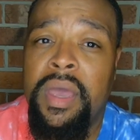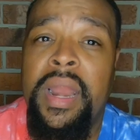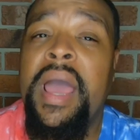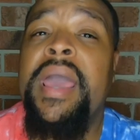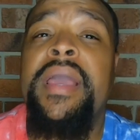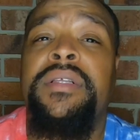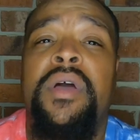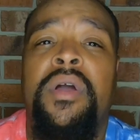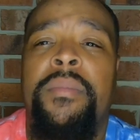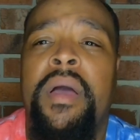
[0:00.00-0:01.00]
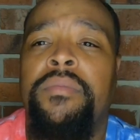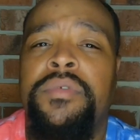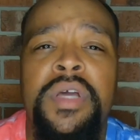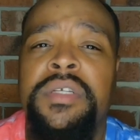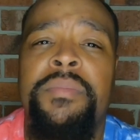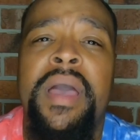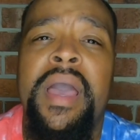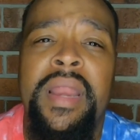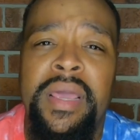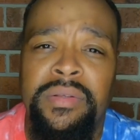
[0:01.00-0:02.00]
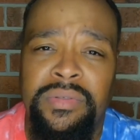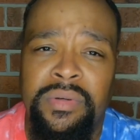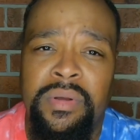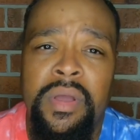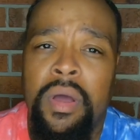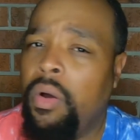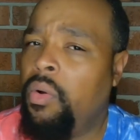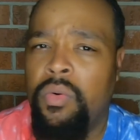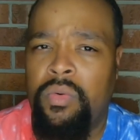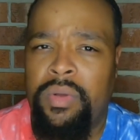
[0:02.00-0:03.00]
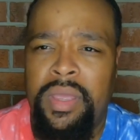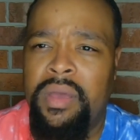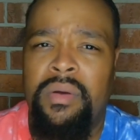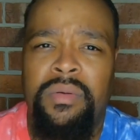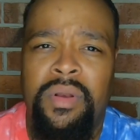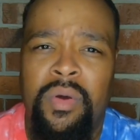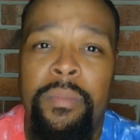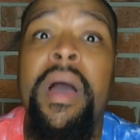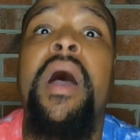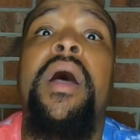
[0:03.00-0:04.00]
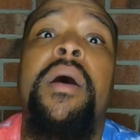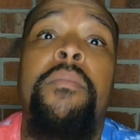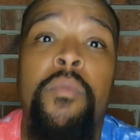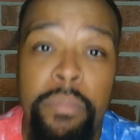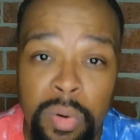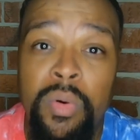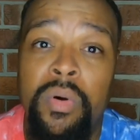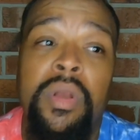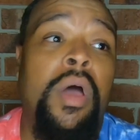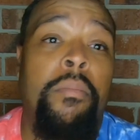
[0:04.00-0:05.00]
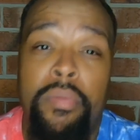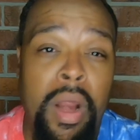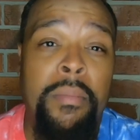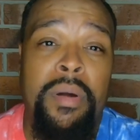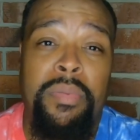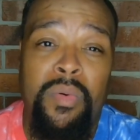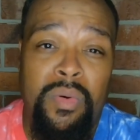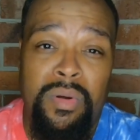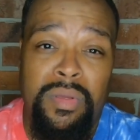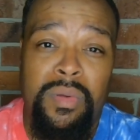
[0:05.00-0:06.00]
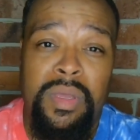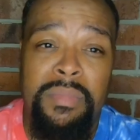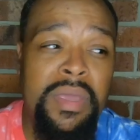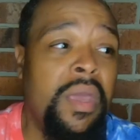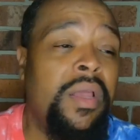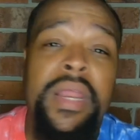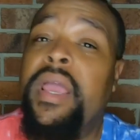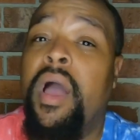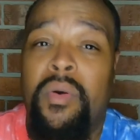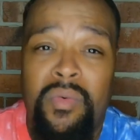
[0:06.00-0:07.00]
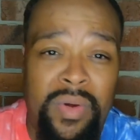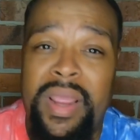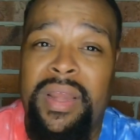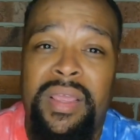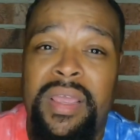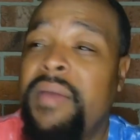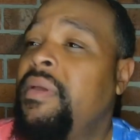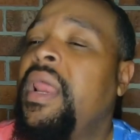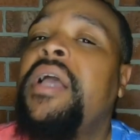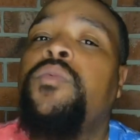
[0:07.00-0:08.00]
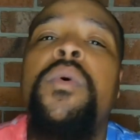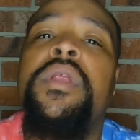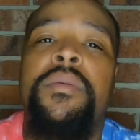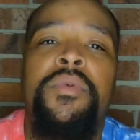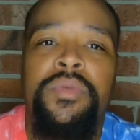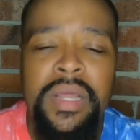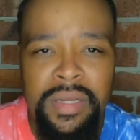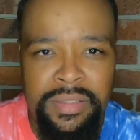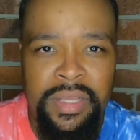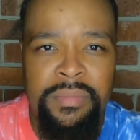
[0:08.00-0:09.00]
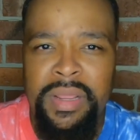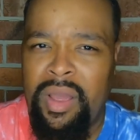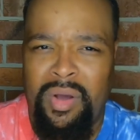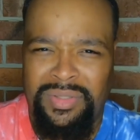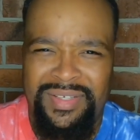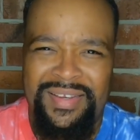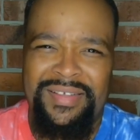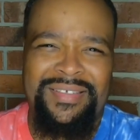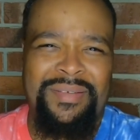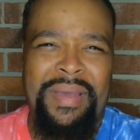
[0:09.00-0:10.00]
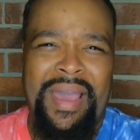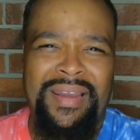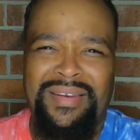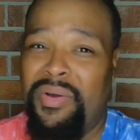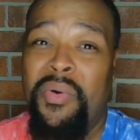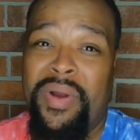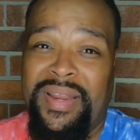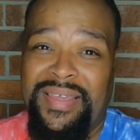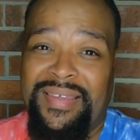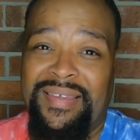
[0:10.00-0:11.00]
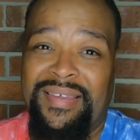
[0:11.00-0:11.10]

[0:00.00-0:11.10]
And I ain't talking about touched by an angel. Oh, hell no. About a bull, a Brahma bull. You hear me? They are ready. Every last one of them dudes. I looked at them, they all sitting there smiling, horny.